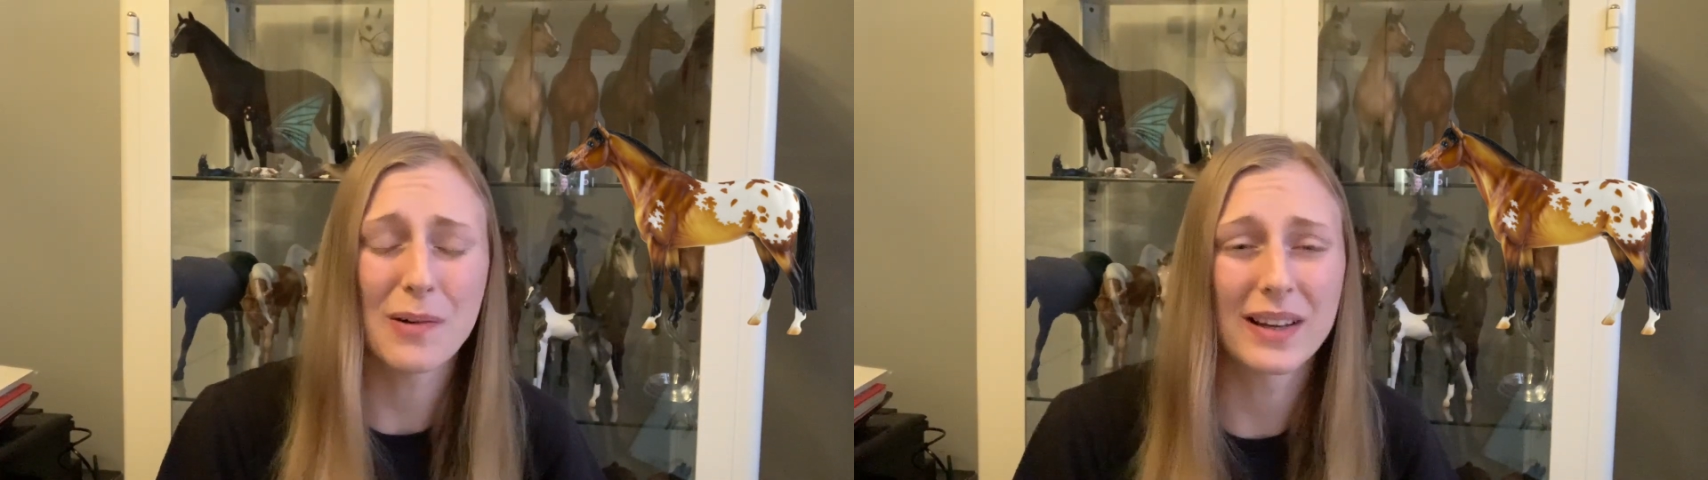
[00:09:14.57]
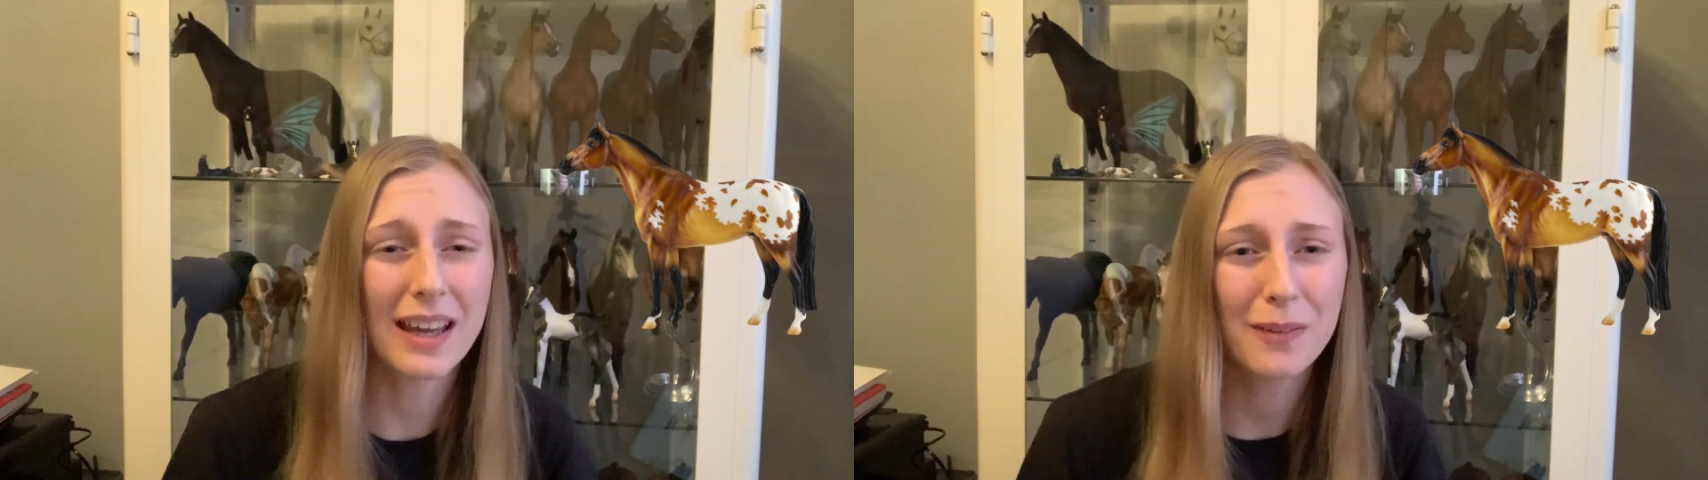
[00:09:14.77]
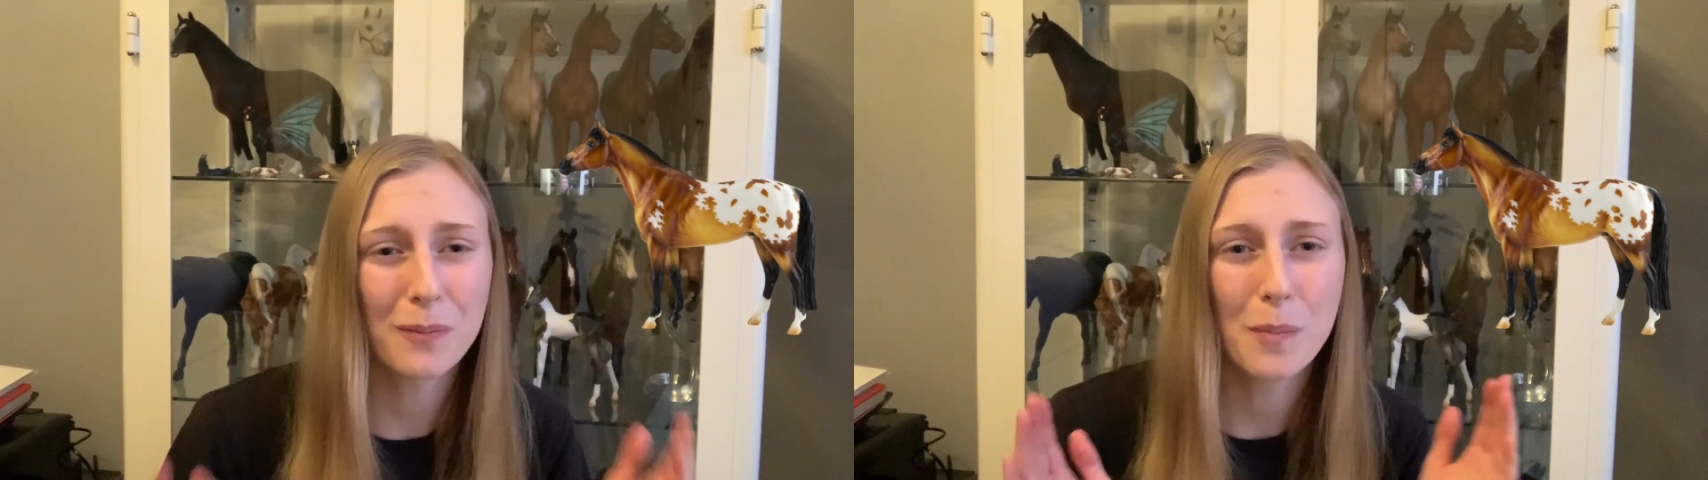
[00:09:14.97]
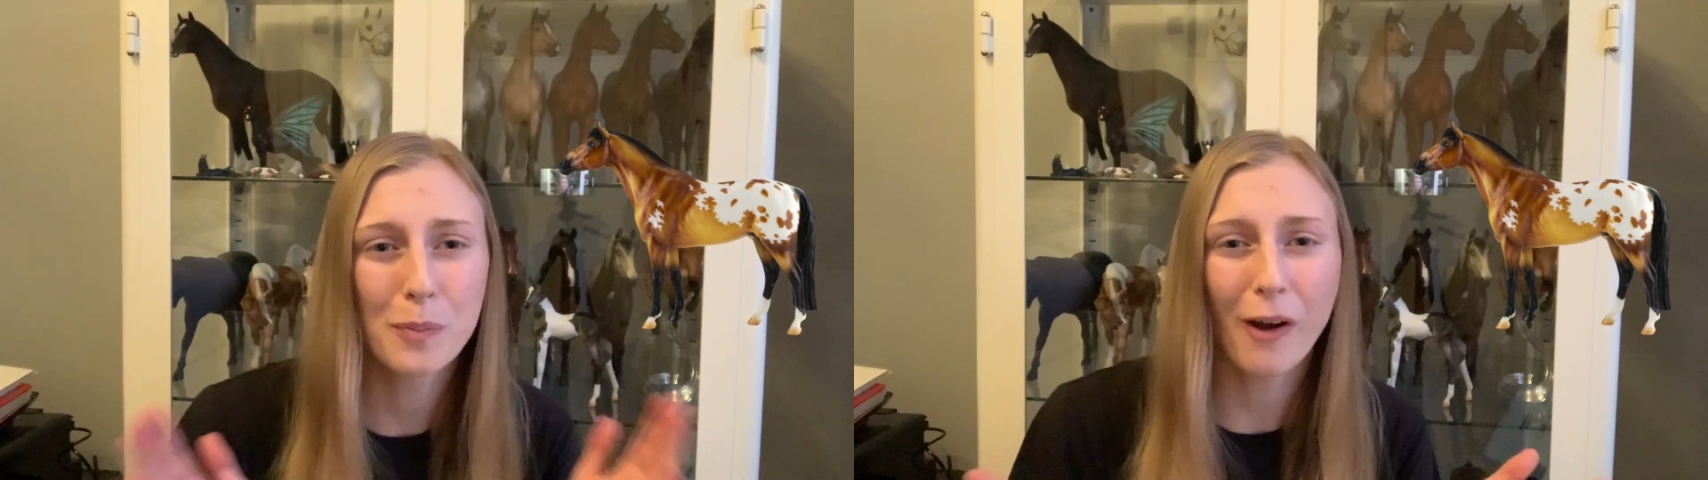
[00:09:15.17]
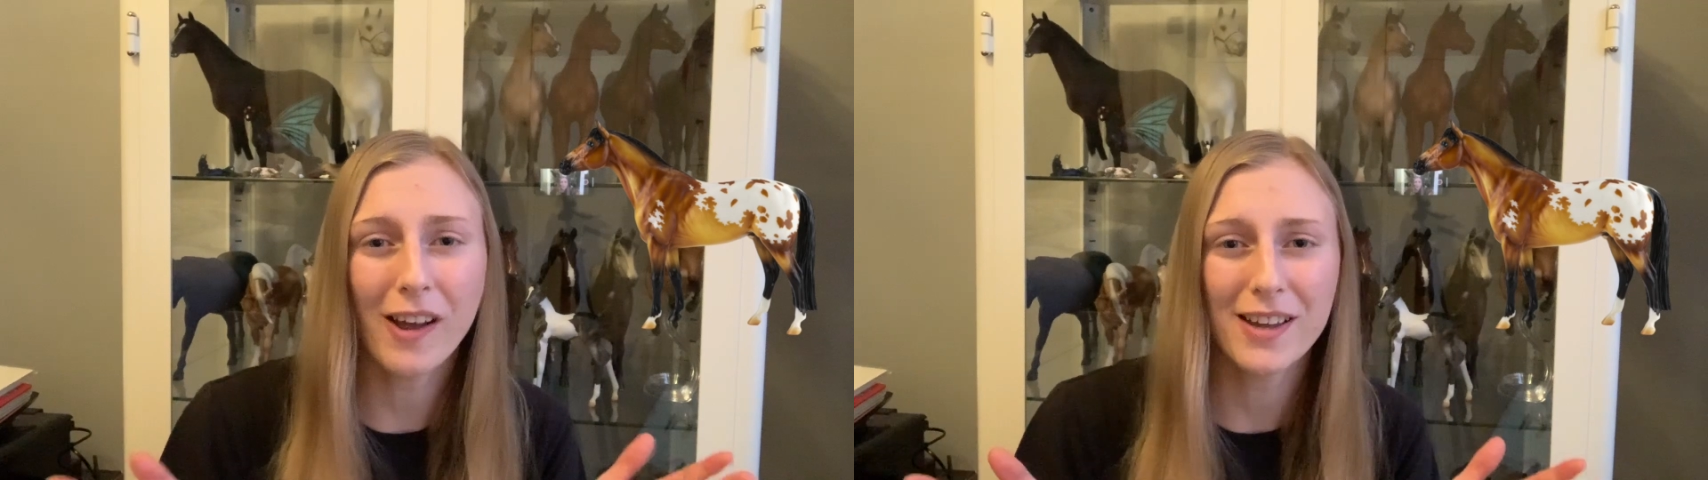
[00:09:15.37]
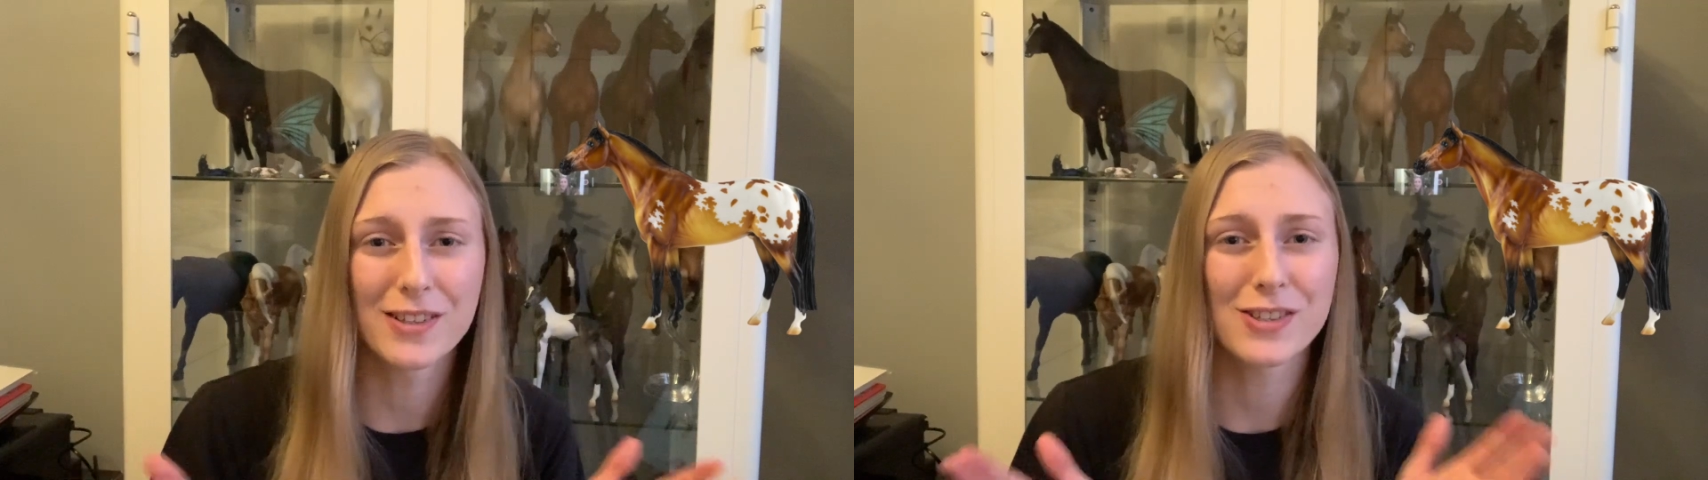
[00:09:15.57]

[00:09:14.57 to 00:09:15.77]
Again, Breyer,